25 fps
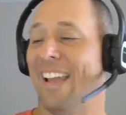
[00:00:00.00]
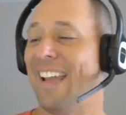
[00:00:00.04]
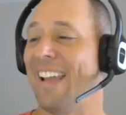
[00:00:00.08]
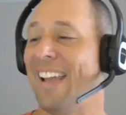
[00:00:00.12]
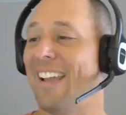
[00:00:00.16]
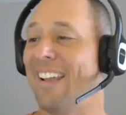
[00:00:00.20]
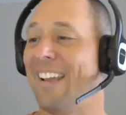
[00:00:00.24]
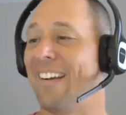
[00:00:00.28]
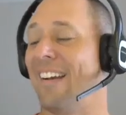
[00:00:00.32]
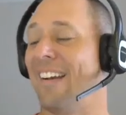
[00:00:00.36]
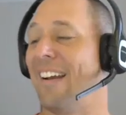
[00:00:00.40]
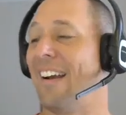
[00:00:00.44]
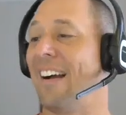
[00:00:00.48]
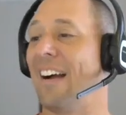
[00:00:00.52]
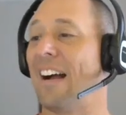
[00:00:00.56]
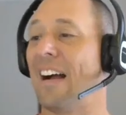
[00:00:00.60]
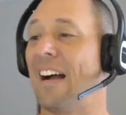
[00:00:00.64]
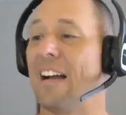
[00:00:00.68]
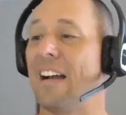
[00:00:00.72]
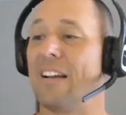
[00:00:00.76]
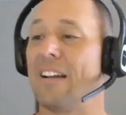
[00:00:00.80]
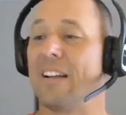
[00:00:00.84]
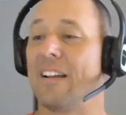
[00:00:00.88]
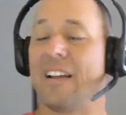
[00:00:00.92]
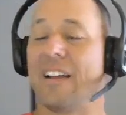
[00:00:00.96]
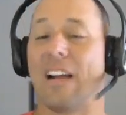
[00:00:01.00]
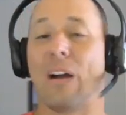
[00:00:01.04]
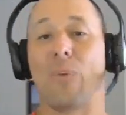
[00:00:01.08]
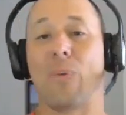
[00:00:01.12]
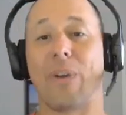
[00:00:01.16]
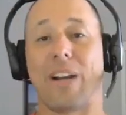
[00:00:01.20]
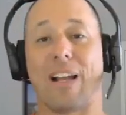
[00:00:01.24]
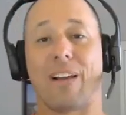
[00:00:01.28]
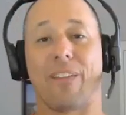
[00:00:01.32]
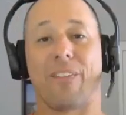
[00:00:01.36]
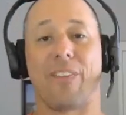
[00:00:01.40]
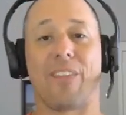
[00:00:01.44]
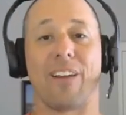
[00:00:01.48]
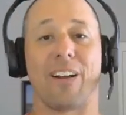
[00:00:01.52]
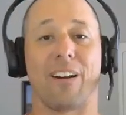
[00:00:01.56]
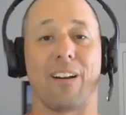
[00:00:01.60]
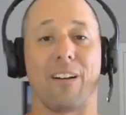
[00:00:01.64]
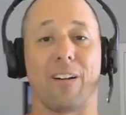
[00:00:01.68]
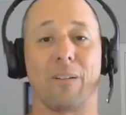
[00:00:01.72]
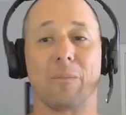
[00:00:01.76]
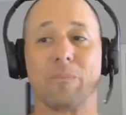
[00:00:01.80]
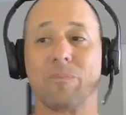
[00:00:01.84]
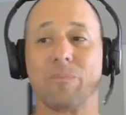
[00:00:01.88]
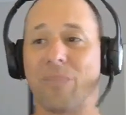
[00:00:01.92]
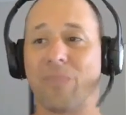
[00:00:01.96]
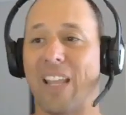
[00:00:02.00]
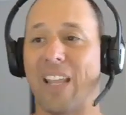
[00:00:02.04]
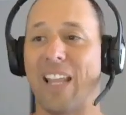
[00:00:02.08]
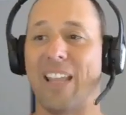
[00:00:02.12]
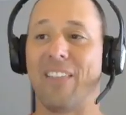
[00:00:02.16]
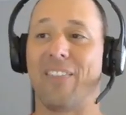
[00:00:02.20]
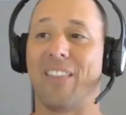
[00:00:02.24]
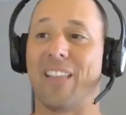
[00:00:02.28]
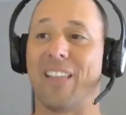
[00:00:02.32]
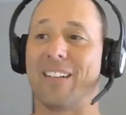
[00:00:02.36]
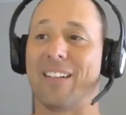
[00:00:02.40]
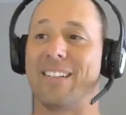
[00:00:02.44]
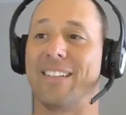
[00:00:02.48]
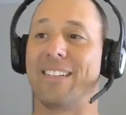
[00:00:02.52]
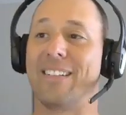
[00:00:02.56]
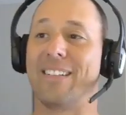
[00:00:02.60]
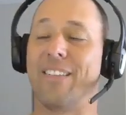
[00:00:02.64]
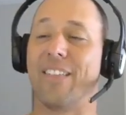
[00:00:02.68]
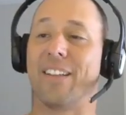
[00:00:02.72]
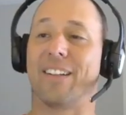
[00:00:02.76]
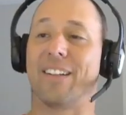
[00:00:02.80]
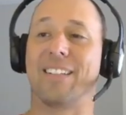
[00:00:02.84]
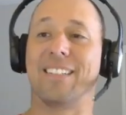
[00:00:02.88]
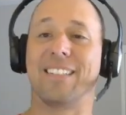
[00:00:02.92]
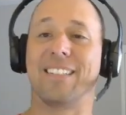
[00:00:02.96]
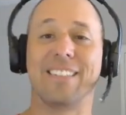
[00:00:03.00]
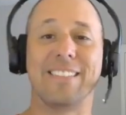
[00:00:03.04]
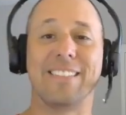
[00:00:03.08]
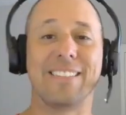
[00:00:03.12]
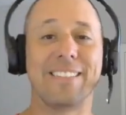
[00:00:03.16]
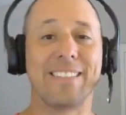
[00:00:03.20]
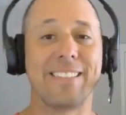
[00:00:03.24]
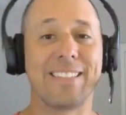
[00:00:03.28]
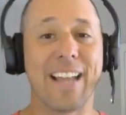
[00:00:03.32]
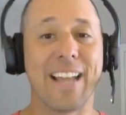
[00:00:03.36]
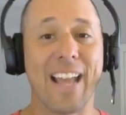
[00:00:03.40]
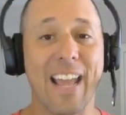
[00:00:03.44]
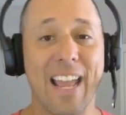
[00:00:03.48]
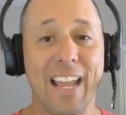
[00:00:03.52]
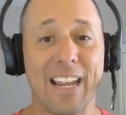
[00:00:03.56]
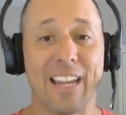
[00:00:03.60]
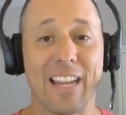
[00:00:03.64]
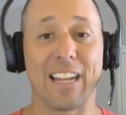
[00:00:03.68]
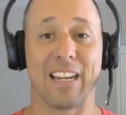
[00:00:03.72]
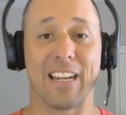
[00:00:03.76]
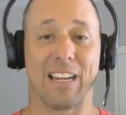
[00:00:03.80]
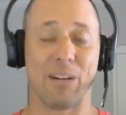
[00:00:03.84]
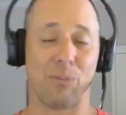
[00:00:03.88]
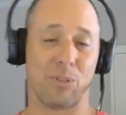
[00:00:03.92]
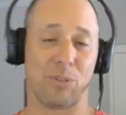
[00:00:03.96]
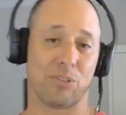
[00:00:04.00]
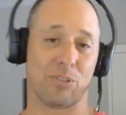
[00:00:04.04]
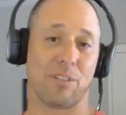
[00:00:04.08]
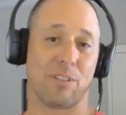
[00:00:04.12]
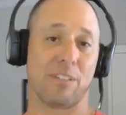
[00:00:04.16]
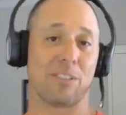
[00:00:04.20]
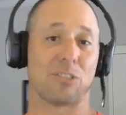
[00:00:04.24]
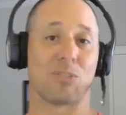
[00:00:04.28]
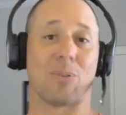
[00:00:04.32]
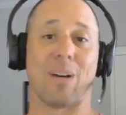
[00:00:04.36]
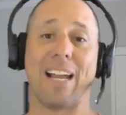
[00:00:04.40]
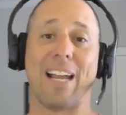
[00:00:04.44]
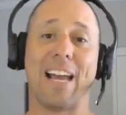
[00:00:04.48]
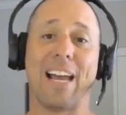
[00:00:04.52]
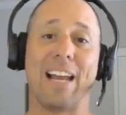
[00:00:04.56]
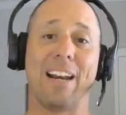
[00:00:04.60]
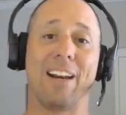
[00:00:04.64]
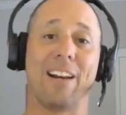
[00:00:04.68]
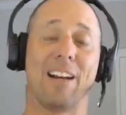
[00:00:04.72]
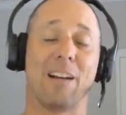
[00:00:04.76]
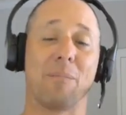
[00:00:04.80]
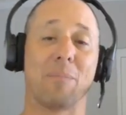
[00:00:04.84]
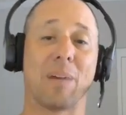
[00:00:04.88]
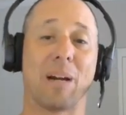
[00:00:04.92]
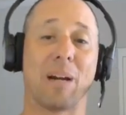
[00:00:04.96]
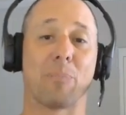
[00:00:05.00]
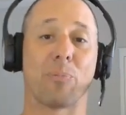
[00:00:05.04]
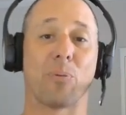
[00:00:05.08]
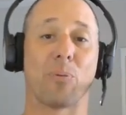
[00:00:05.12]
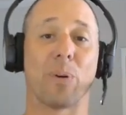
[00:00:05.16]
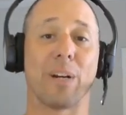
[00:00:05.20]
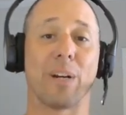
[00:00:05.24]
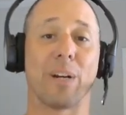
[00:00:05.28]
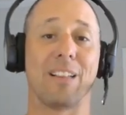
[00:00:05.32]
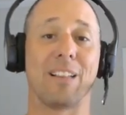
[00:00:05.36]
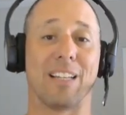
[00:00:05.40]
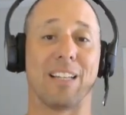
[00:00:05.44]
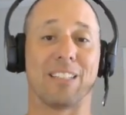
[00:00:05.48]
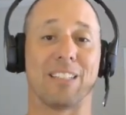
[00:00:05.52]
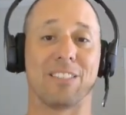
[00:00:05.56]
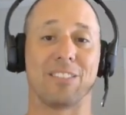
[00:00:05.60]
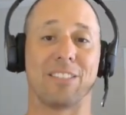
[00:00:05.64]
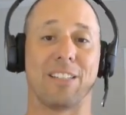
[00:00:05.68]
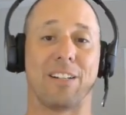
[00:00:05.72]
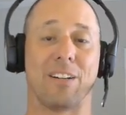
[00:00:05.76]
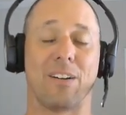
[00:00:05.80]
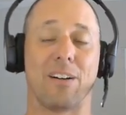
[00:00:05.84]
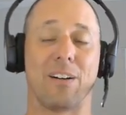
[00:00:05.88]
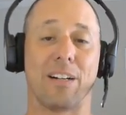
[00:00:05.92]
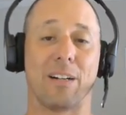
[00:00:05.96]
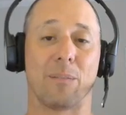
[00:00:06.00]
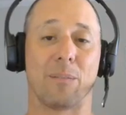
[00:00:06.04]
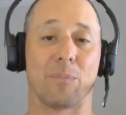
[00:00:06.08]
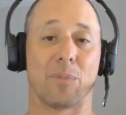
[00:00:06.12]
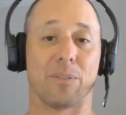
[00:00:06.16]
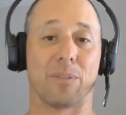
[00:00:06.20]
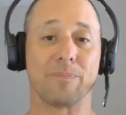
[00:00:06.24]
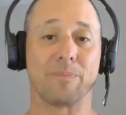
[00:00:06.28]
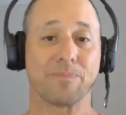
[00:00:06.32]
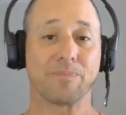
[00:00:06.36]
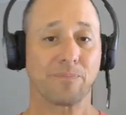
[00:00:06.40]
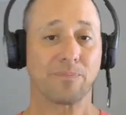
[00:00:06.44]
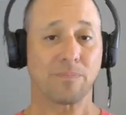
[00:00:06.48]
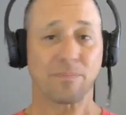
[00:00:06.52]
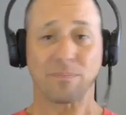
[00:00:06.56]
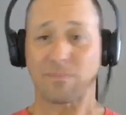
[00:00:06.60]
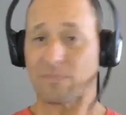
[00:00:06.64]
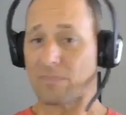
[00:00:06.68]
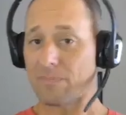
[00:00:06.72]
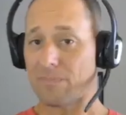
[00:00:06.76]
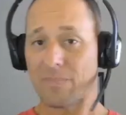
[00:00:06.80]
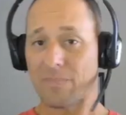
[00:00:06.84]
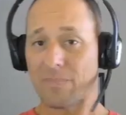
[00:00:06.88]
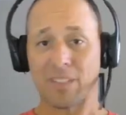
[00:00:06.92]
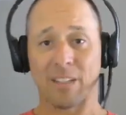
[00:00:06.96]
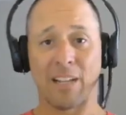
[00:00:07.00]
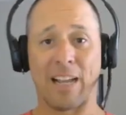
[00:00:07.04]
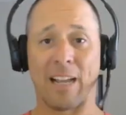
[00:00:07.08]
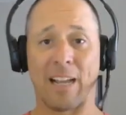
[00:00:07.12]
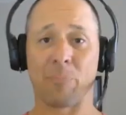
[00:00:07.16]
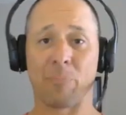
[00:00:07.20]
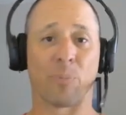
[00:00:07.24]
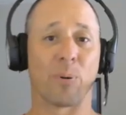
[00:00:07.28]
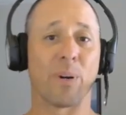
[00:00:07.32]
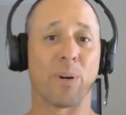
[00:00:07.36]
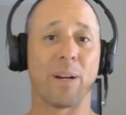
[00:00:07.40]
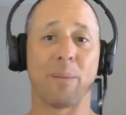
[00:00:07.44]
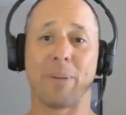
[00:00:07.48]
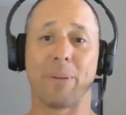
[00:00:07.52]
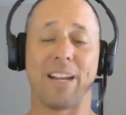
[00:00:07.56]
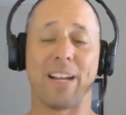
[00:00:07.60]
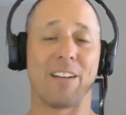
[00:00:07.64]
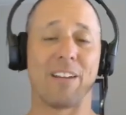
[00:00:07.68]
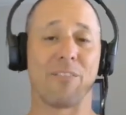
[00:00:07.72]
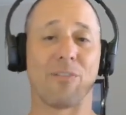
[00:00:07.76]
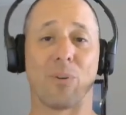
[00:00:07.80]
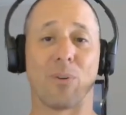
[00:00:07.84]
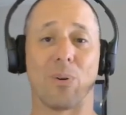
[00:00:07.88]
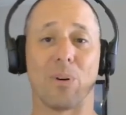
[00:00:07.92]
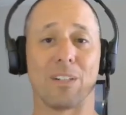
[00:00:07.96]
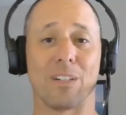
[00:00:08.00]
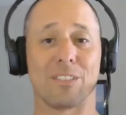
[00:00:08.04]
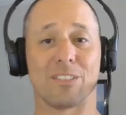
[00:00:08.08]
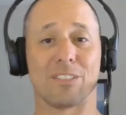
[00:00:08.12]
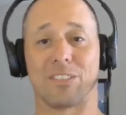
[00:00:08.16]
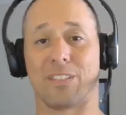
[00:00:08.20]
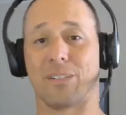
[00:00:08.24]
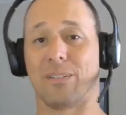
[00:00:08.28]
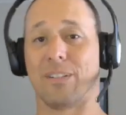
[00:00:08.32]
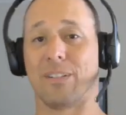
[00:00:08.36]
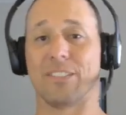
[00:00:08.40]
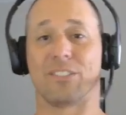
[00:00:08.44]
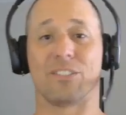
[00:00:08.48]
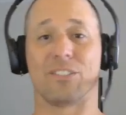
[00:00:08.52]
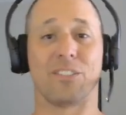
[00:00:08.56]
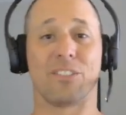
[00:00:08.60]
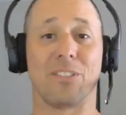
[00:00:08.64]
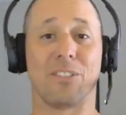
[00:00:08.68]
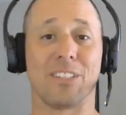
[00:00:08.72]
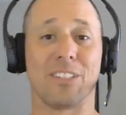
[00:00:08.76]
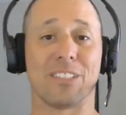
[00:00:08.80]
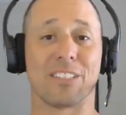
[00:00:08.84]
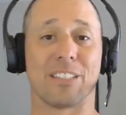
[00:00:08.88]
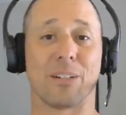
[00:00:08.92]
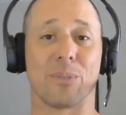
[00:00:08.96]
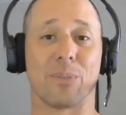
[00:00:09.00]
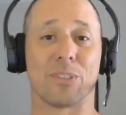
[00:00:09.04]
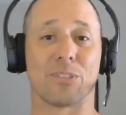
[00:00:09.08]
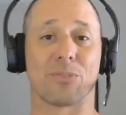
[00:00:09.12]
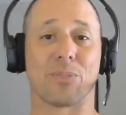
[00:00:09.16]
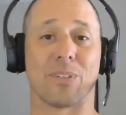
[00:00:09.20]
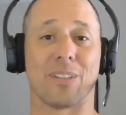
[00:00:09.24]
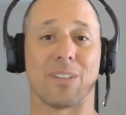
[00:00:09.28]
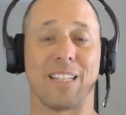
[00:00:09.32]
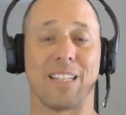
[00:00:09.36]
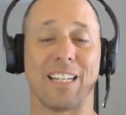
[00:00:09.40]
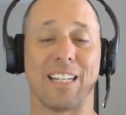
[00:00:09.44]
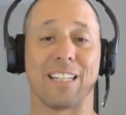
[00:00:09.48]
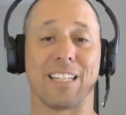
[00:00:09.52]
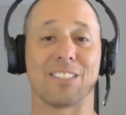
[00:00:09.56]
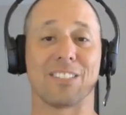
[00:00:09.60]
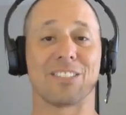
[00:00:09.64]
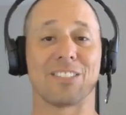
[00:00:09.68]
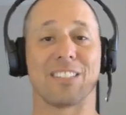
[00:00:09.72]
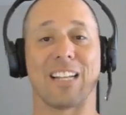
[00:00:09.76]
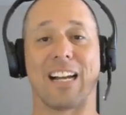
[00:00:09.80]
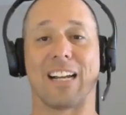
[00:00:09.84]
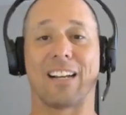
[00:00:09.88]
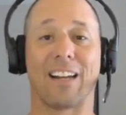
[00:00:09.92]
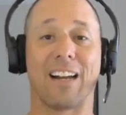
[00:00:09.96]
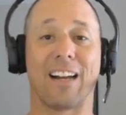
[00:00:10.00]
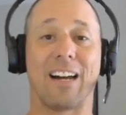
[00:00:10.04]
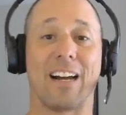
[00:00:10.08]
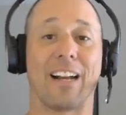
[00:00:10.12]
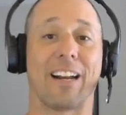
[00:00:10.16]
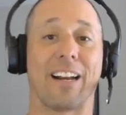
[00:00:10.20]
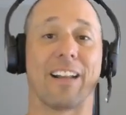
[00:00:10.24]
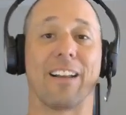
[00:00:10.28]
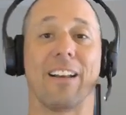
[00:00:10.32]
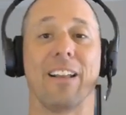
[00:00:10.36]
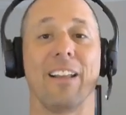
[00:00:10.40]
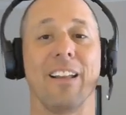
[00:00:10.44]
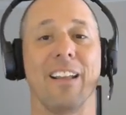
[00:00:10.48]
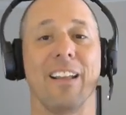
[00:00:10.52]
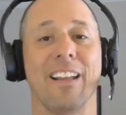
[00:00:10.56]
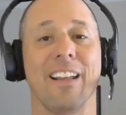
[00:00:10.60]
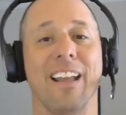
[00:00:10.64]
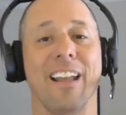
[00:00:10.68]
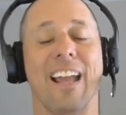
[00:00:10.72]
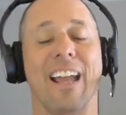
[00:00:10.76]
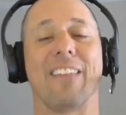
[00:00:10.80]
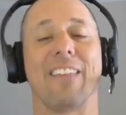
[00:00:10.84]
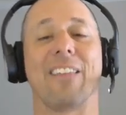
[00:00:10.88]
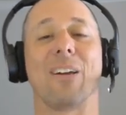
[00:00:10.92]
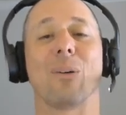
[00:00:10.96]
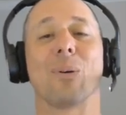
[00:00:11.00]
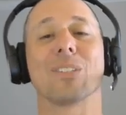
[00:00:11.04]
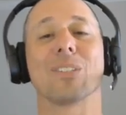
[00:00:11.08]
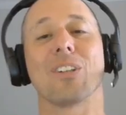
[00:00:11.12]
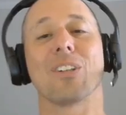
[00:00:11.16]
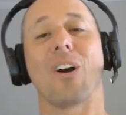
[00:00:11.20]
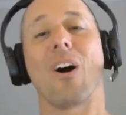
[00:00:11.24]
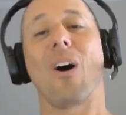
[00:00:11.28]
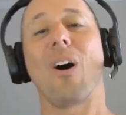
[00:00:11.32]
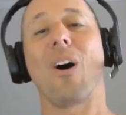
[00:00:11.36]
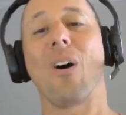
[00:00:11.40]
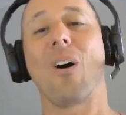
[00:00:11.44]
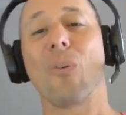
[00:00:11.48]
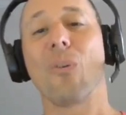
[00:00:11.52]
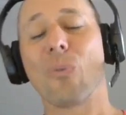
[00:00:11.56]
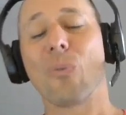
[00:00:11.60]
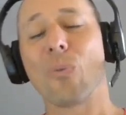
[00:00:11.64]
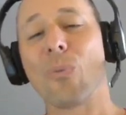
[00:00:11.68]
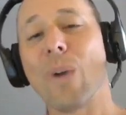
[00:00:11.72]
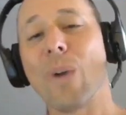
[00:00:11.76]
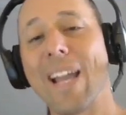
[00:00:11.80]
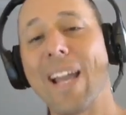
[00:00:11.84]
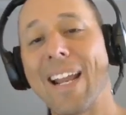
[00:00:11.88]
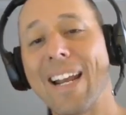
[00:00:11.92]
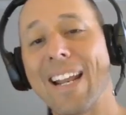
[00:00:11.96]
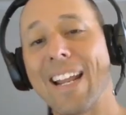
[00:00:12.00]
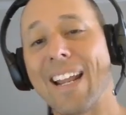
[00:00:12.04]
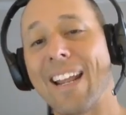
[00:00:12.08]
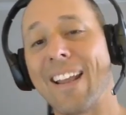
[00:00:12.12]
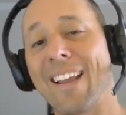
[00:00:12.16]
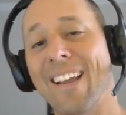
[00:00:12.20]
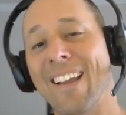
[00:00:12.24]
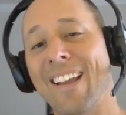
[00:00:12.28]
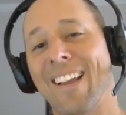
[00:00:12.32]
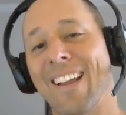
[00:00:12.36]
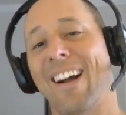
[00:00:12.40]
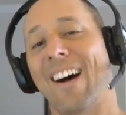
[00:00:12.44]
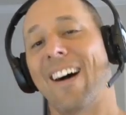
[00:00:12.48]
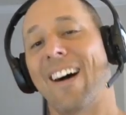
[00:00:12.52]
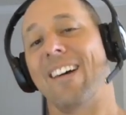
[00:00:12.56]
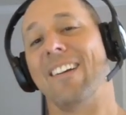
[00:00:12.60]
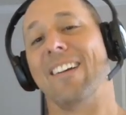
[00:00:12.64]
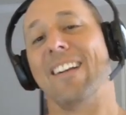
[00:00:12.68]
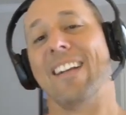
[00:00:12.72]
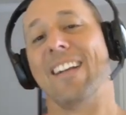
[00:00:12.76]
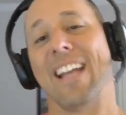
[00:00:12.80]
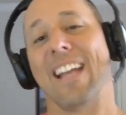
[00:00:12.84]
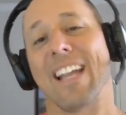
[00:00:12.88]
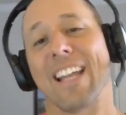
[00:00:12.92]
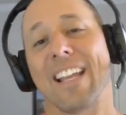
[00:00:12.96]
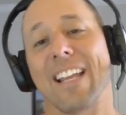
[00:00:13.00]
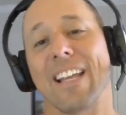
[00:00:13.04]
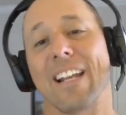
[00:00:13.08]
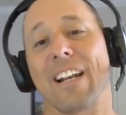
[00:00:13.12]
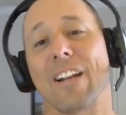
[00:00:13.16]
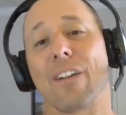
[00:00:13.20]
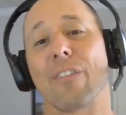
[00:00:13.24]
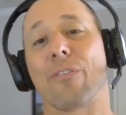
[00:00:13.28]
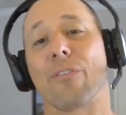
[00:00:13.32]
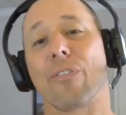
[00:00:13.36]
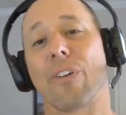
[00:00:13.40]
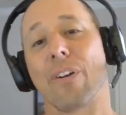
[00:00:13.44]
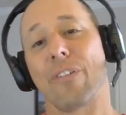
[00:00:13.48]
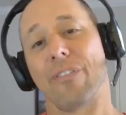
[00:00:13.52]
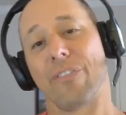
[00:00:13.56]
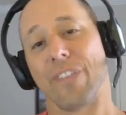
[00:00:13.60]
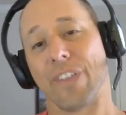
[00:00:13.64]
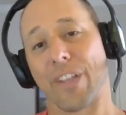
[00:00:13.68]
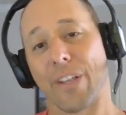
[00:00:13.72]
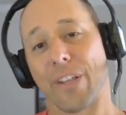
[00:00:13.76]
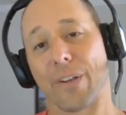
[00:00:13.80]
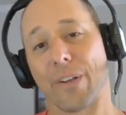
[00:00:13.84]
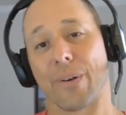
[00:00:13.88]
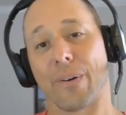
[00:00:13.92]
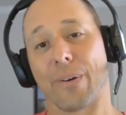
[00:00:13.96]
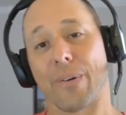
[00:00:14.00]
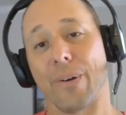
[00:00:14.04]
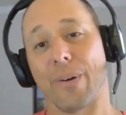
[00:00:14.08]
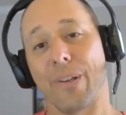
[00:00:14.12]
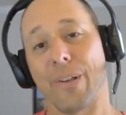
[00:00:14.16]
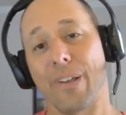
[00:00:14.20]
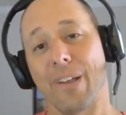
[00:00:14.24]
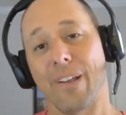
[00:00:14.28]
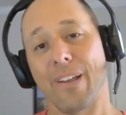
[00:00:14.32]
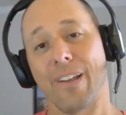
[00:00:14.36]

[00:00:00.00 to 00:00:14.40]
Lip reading: And I went out there, and the day it was, so I had it in my pre-list in Audible. I prepaid for it. So as soon as it was released, I got it. And there was already a negative review.